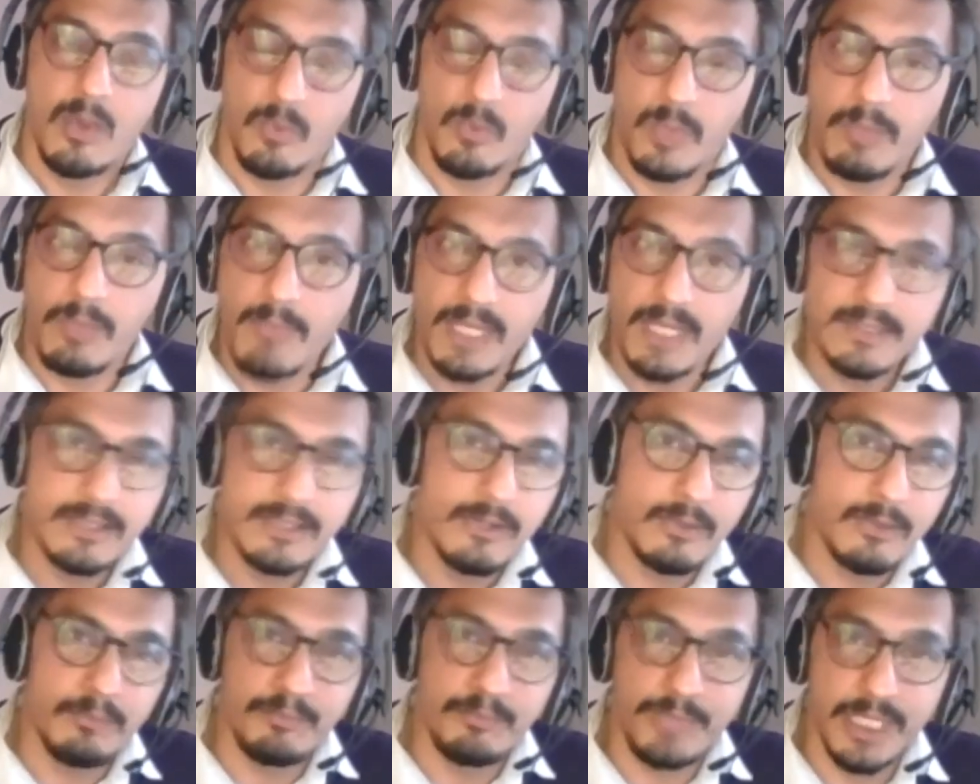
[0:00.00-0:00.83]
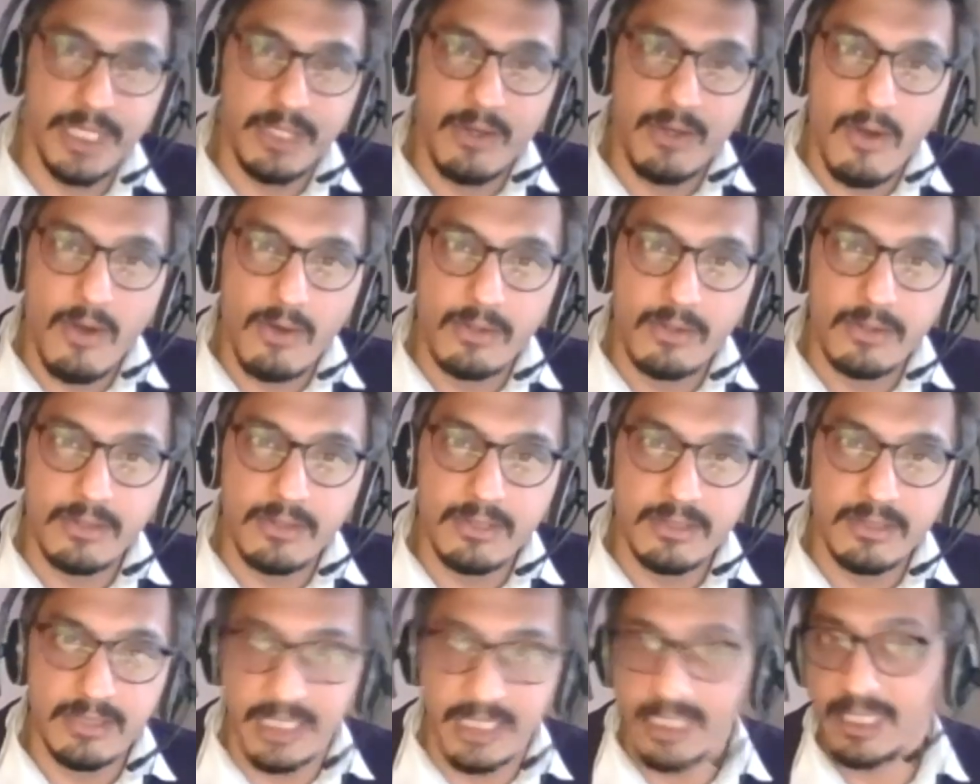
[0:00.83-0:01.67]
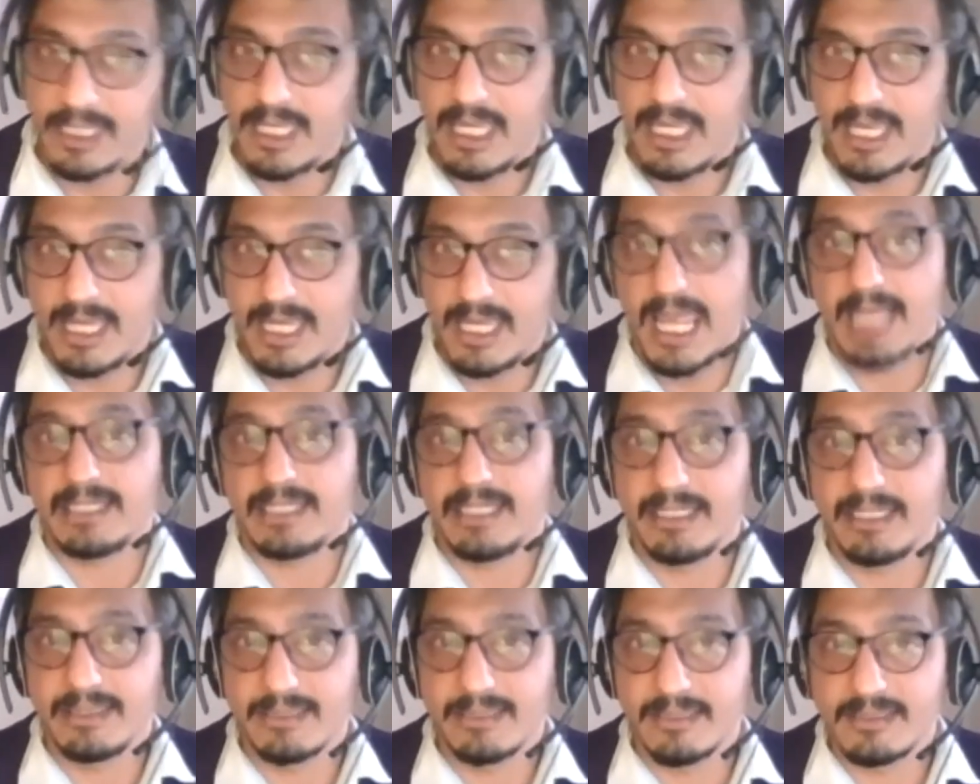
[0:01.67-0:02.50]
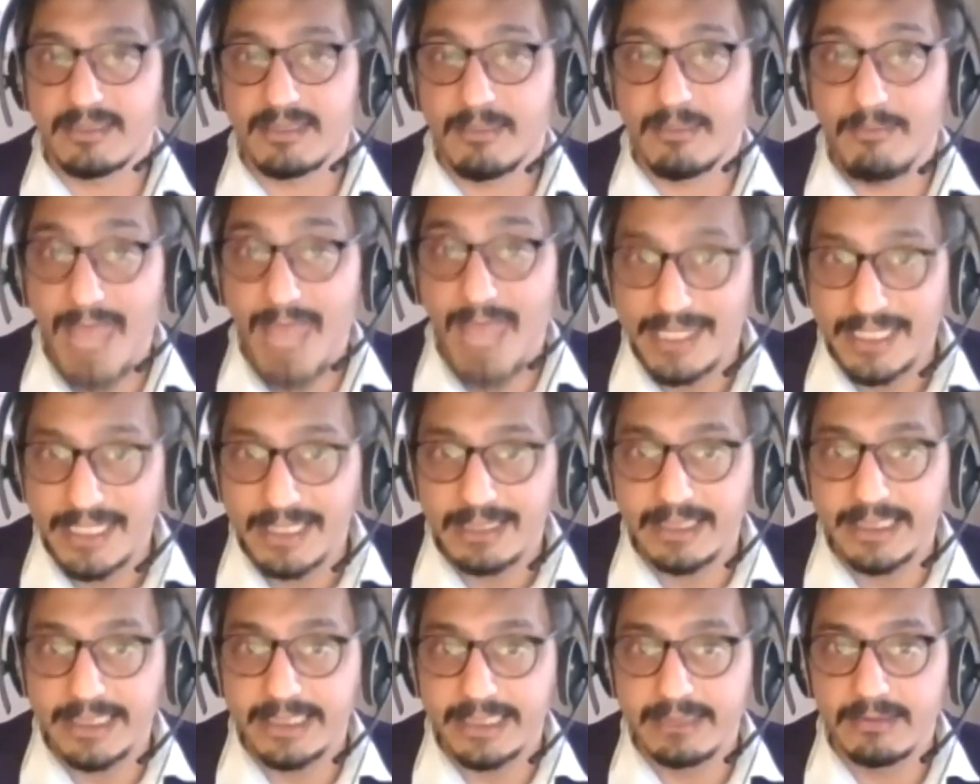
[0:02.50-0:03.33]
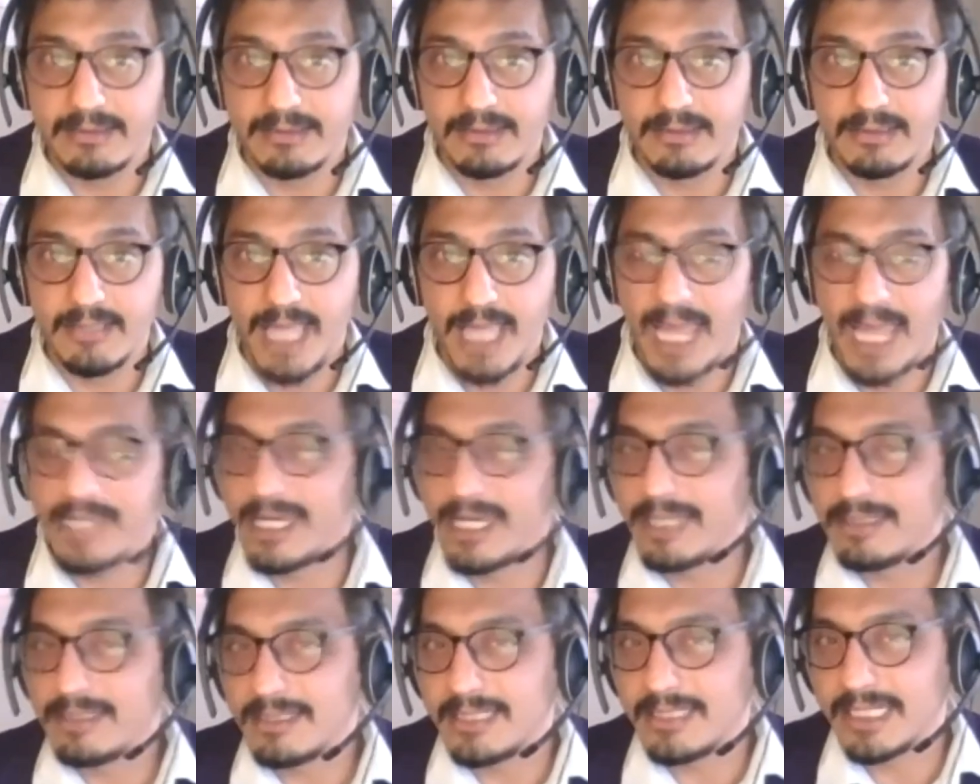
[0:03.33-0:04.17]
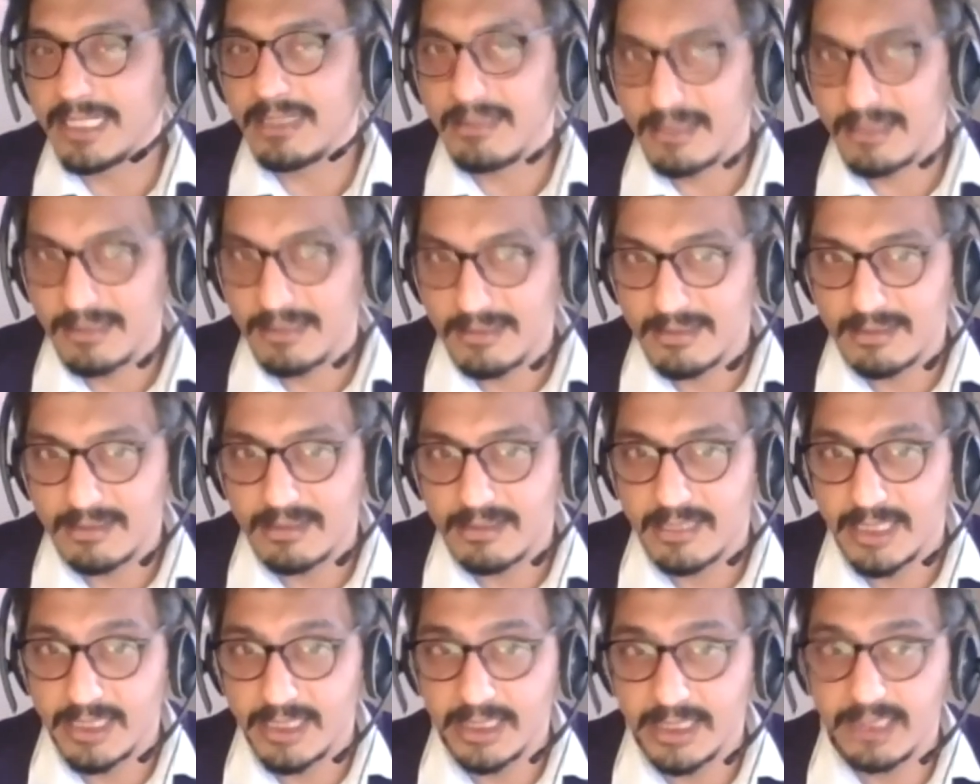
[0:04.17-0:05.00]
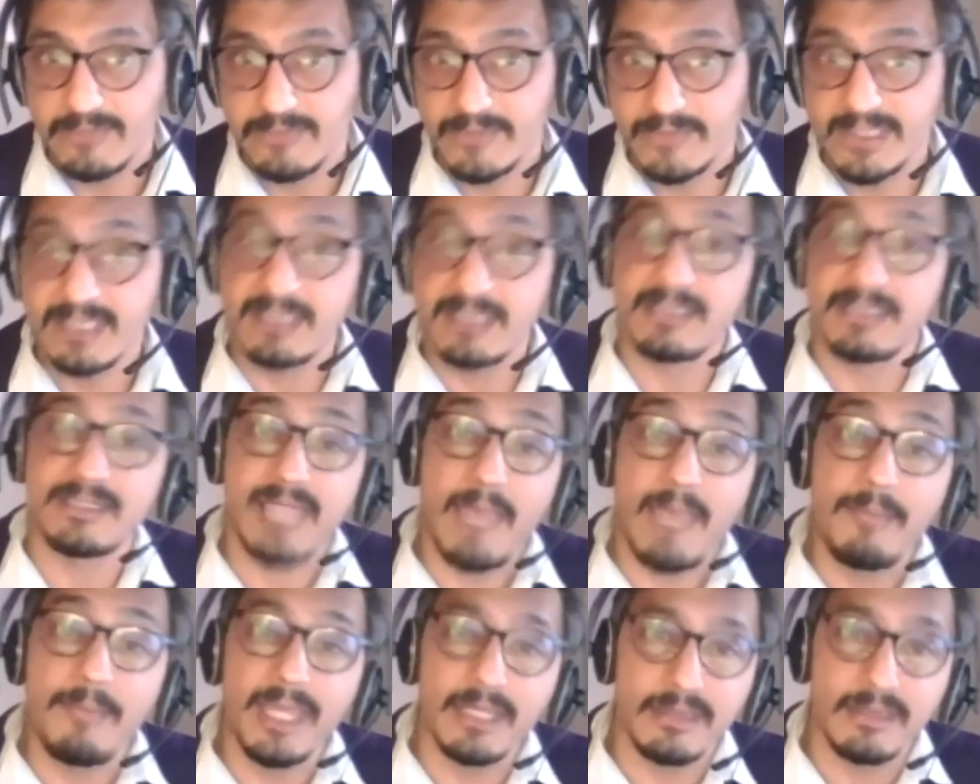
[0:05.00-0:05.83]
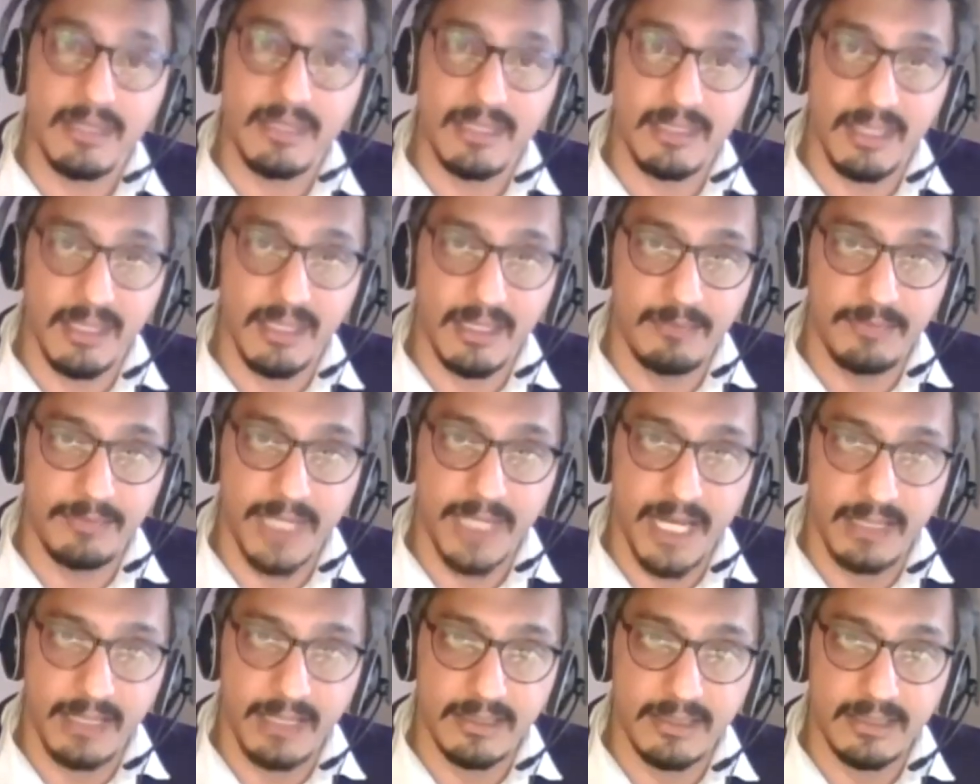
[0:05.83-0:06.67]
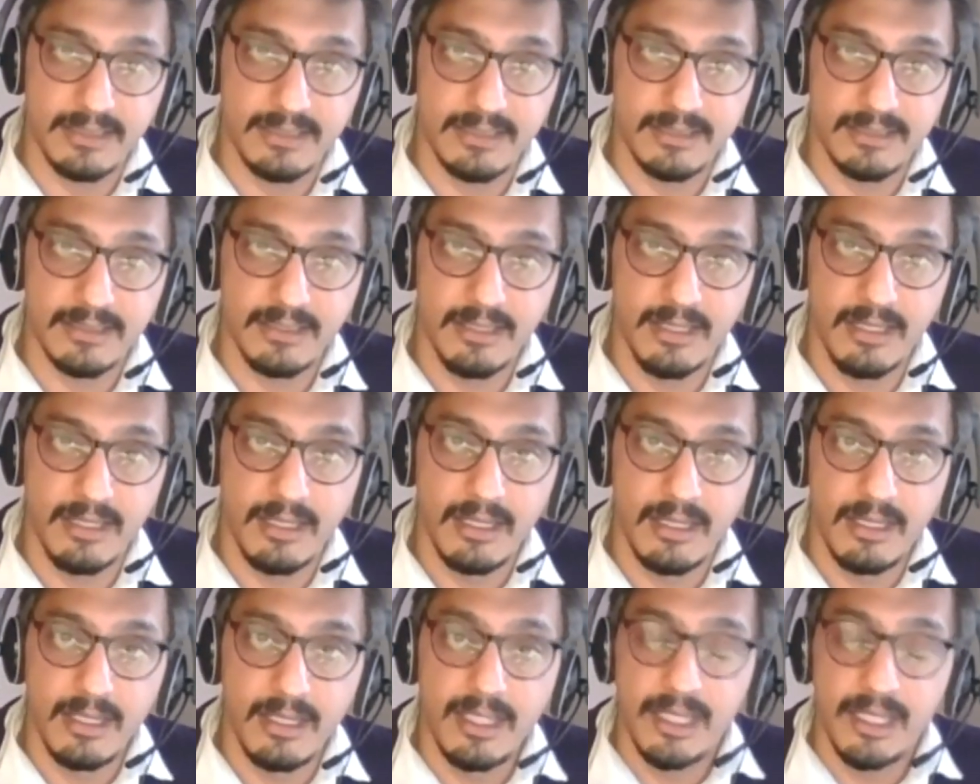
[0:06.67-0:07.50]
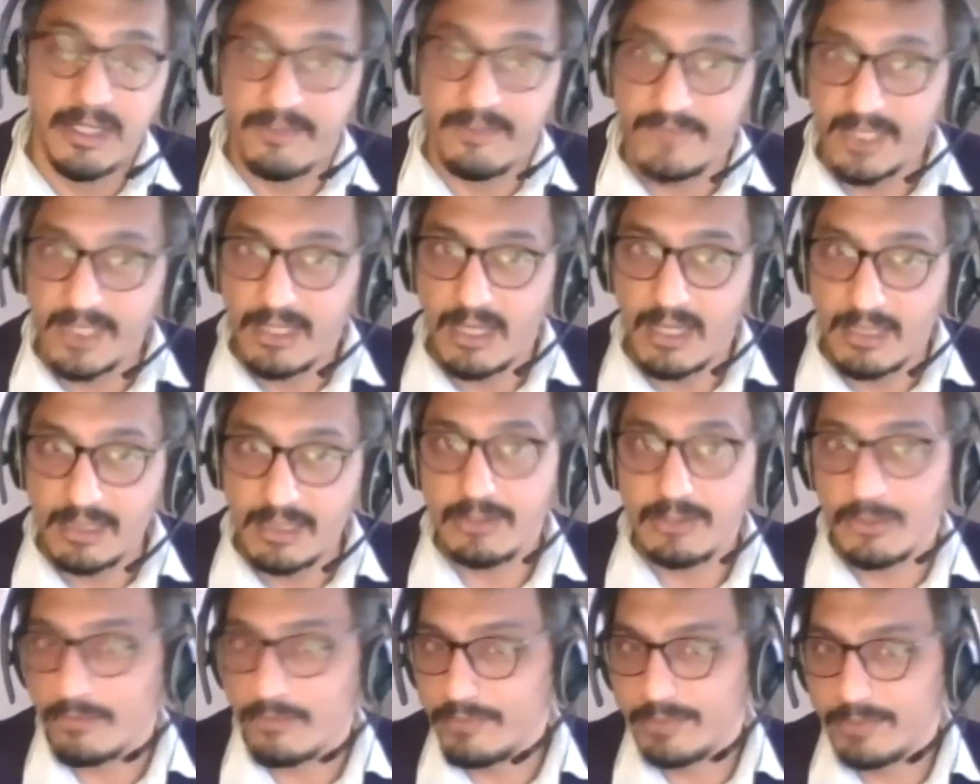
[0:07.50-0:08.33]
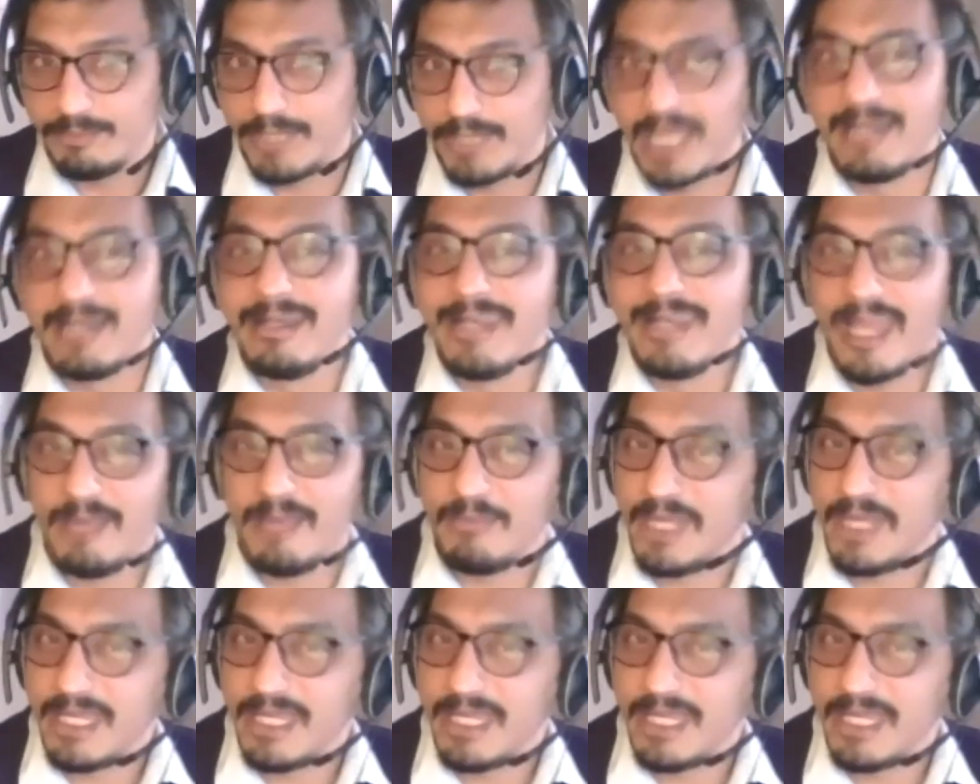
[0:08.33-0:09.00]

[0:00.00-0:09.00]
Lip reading: we must go beyond thinking and acting systematically and entertain considerations for systemic thinking and practice. If the current COVID pandemic